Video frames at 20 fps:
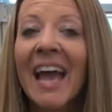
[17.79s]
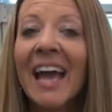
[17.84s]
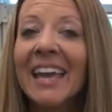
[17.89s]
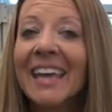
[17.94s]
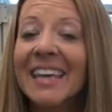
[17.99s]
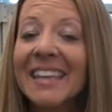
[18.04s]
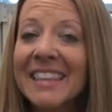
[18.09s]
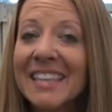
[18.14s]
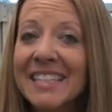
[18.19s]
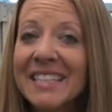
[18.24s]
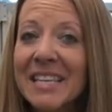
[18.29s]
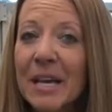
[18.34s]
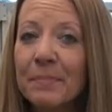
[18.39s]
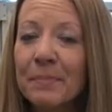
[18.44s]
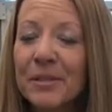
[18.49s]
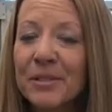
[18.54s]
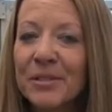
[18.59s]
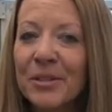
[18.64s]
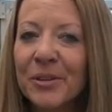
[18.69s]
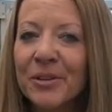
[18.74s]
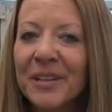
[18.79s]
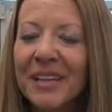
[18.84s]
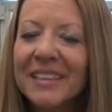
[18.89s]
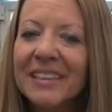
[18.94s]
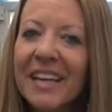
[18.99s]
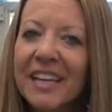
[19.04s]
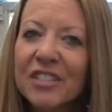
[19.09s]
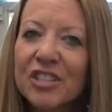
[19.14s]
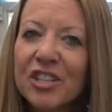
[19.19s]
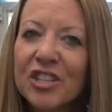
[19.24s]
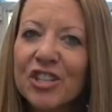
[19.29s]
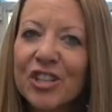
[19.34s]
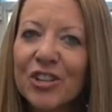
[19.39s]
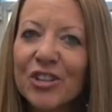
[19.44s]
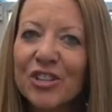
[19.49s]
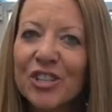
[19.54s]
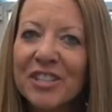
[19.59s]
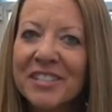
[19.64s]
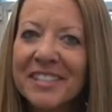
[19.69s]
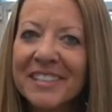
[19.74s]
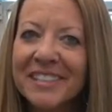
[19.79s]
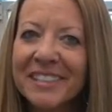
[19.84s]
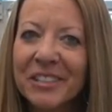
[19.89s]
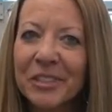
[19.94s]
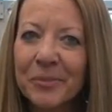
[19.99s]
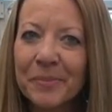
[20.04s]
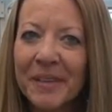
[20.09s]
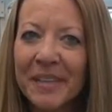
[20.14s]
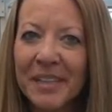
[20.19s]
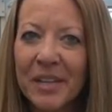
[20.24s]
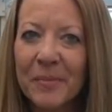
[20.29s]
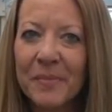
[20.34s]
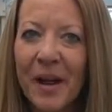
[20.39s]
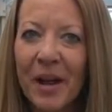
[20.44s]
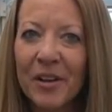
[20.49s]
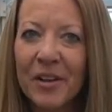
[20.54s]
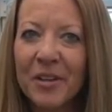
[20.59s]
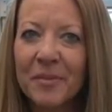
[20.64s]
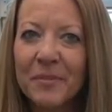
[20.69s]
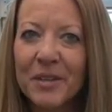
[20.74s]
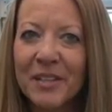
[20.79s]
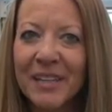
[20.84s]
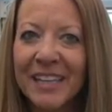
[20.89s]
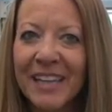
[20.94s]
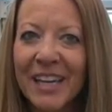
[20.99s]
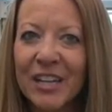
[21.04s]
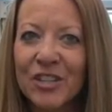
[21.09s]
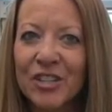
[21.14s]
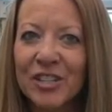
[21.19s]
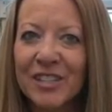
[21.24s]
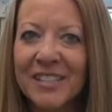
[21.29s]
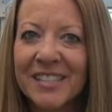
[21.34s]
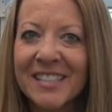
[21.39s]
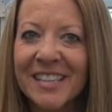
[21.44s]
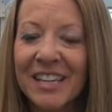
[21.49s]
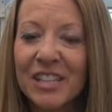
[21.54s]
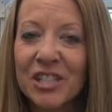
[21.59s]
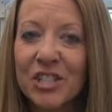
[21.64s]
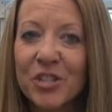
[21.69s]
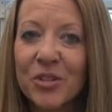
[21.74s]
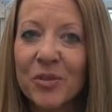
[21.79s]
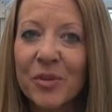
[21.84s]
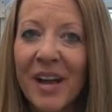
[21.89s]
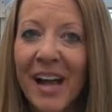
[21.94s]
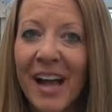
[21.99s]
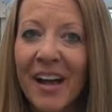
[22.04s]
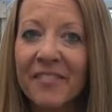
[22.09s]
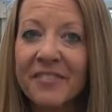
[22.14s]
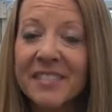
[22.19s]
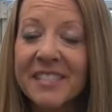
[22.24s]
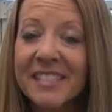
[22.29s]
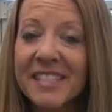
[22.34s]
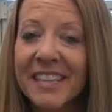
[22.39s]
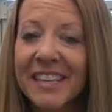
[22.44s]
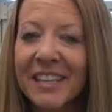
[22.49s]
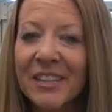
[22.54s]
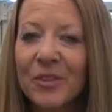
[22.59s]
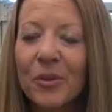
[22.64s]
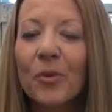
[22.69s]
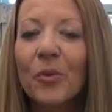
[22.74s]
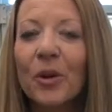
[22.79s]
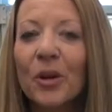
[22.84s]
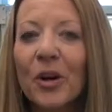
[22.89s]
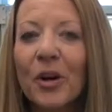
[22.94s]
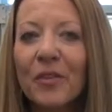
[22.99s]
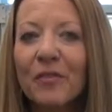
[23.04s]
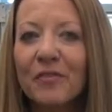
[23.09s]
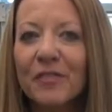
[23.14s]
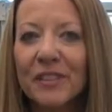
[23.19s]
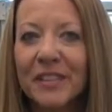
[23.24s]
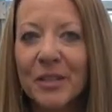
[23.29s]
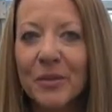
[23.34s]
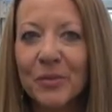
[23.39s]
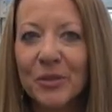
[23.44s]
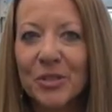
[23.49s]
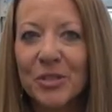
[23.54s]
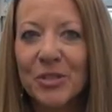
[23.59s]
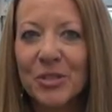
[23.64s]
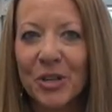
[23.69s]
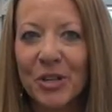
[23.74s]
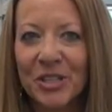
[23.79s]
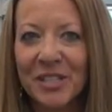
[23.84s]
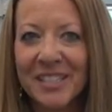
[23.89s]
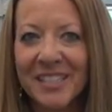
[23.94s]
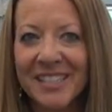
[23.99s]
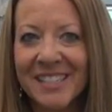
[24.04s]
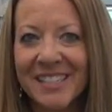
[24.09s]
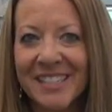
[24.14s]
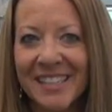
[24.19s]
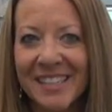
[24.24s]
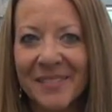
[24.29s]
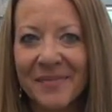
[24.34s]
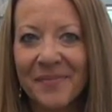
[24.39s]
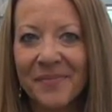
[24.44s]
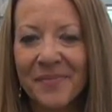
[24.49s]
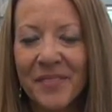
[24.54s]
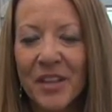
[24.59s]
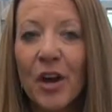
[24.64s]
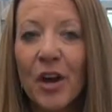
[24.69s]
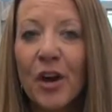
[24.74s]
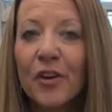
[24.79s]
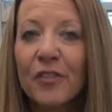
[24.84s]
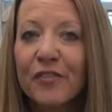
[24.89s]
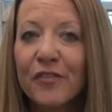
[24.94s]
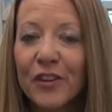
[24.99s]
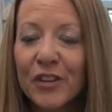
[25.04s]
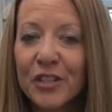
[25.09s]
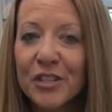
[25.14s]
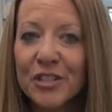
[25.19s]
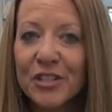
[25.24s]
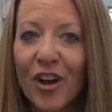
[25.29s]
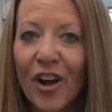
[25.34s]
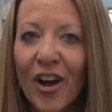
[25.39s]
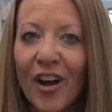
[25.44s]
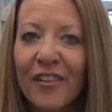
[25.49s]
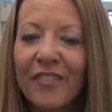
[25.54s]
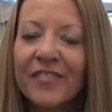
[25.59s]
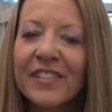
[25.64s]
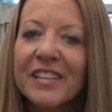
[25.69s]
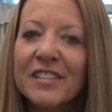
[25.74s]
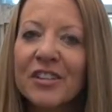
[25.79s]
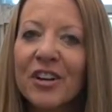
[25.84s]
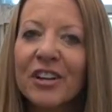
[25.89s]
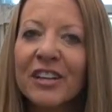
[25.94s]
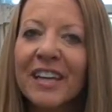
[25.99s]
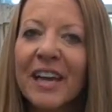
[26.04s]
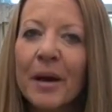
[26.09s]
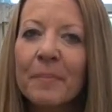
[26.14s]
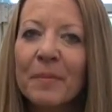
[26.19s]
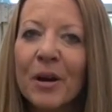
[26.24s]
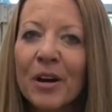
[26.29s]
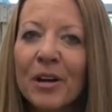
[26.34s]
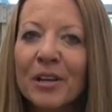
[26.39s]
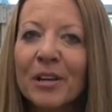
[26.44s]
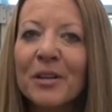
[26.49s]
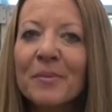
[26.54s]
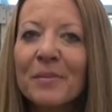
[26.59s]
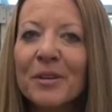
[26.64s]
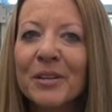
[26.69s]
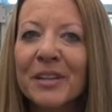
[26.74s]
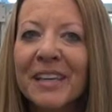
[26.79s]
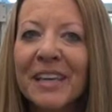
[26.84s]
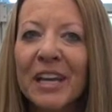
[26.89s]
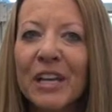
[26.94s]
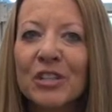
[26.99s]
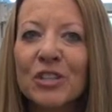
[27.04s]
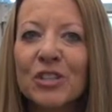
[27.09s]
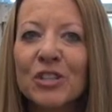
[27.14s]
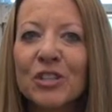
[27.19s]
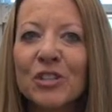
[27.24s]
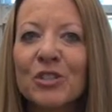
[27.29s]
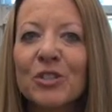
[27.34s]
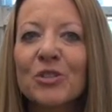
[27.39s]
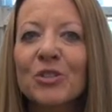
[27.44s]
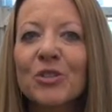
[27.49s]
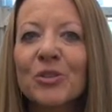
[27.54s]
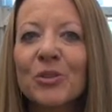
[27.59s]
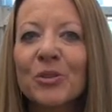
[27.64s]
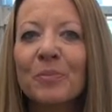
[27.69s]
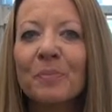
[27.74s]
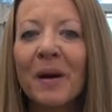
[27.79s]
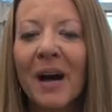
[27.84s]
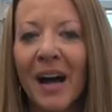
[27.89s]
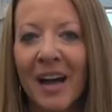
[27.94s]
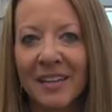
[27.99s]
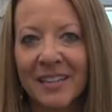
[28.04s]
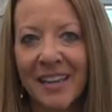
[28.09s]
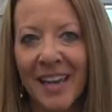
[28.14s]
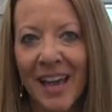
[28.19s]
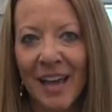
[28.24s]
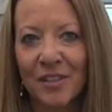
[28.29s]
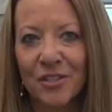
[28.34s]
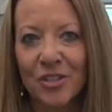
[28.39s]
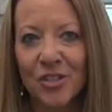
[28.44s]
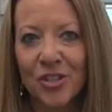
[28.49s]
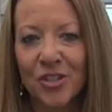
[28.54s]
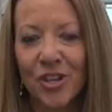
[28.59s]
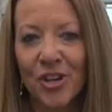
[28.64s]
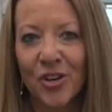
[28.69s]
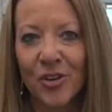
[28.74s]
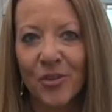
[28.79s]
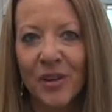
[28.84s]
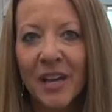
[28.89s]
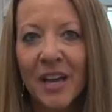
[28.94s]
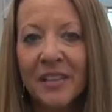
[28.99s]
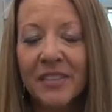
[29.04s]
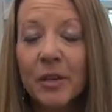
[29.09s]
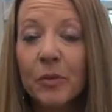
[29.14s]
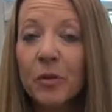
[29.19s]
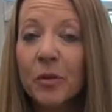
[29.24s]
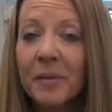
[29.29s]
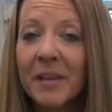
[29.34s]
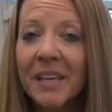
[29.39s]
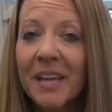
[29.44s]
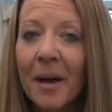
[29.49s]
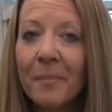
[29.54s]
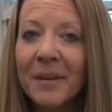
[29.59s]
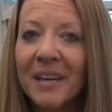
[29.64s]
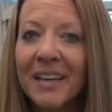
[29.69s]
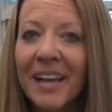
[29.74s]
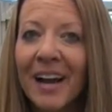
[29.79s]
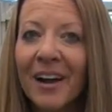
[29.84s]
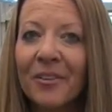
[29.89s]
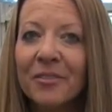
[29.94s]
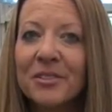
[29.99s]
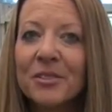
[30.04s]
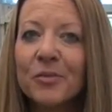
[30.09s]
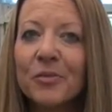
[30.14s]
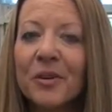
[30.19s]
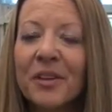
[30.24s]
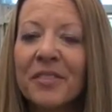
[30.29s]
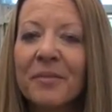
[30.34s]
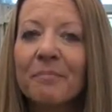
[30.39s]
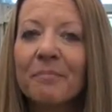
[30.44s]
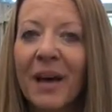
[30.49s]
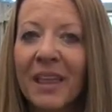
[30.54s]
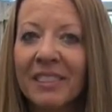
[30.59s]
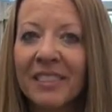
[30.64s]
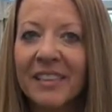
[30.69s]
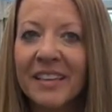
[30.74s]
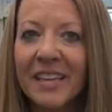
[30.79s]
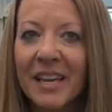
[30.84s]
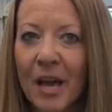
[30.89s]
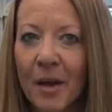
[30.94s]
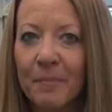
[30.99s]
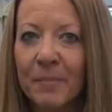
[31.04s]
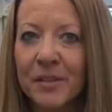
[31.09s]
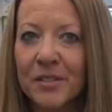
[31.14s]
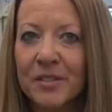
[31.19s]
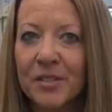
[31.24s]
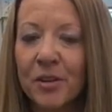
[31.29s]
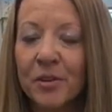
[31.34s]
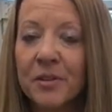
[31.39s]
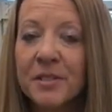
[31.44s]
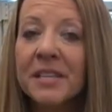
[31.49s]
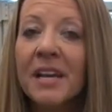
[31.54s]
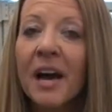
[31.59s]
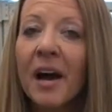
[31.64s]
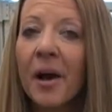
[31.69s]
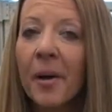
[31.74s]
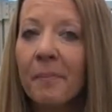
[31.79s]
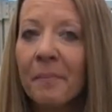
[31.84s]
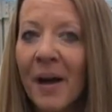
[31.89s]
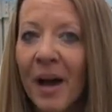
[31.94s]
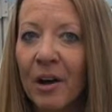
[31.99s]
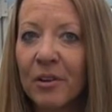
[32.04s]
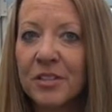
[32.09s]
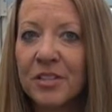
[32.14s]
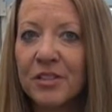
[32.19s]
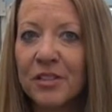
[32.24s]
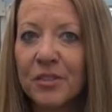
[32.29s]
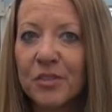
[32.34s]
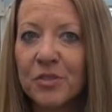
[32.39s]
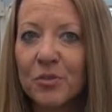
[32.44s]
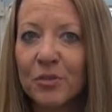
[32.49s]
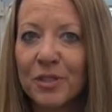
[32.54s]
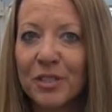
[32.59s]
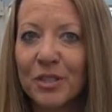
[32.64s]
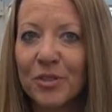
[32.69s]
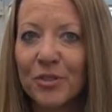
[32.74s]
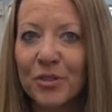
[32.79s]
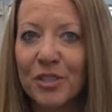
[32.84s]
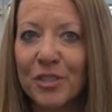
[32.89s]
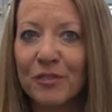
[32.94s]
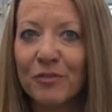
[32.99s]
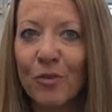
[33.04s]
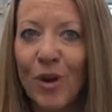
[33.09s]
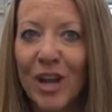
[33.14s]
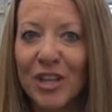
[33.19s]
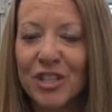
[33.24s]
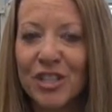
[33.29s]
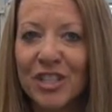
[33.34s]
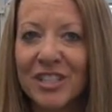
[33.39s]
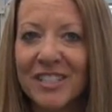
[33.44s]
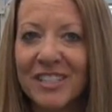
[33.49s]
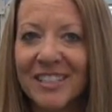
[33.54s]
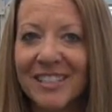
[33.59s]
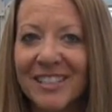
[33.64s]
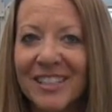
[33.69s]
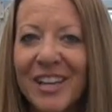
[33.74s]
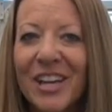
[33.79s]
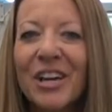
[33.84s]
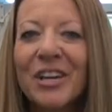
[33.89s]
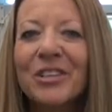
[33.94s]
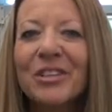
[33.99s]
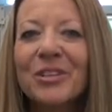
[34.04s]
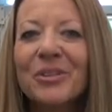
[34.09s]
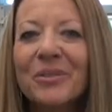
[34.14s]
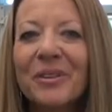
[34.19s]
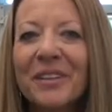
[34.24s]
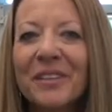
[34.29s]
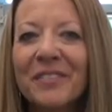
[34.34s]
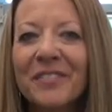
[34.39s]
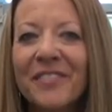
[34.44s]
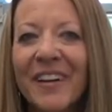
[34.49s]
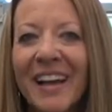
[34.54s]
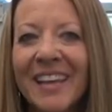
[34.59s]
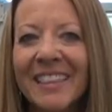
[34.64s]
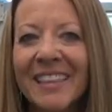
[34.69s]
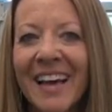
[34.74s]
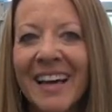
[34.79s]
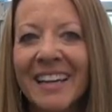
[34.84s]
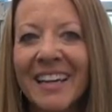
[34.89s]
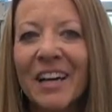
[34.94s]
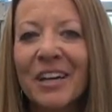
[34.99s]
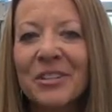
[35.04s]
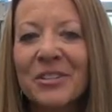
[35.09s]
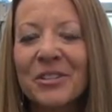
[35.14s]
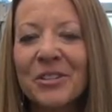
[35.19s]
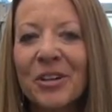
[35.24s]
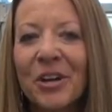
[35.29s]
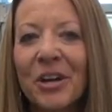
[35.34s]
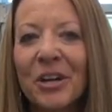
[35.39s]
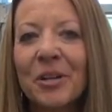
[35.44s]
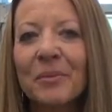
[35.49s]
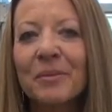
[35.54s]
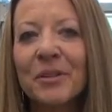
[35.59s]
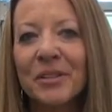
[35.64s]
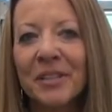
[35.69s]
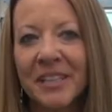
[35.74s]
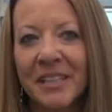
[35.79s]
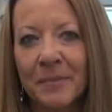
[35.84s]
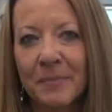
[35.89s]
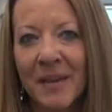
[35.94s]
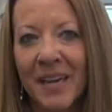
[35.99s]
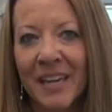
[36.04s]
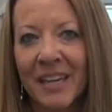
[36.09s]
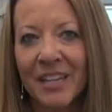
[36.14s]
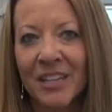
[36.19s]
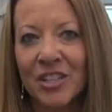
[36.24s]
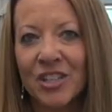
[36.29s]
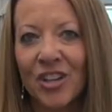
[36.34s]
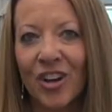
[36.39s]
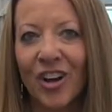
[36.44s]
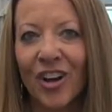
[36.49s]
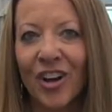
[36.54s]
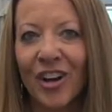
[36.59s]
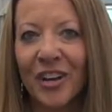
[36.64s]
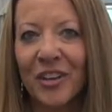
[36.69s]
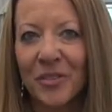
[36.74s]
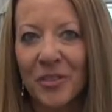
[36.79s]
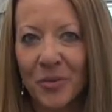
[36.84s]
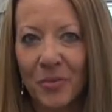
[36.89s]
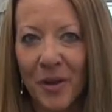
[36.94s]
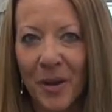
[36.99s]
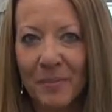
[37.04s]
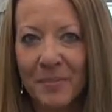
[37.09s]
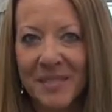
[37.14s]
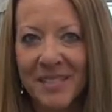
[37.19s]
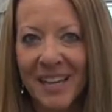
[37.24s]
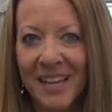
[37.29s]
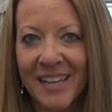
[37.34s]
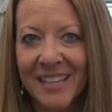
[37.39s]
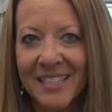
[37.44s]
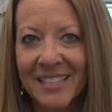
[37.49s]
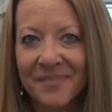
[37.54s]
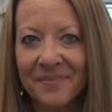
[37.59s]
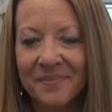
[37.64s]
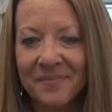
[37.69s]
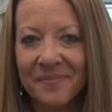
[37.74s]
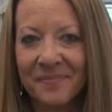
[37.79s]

In this episode, I'd like to share just a little bit about communications that you have seen or hopefully will start to see. First off is our Kephart Communications new podcast show that will be coming out with monthly episodes about the School District of Washington. You can find that under our community page on the website.